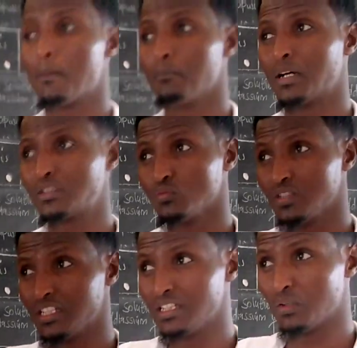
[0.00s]
but
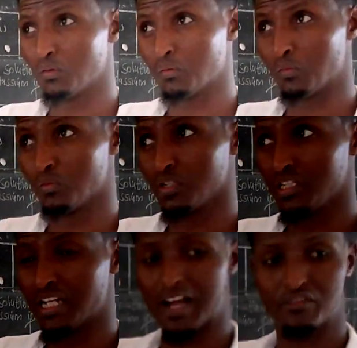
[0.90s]

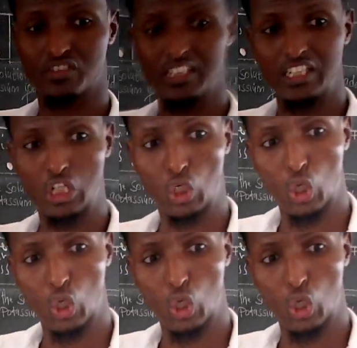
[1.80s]
we have seen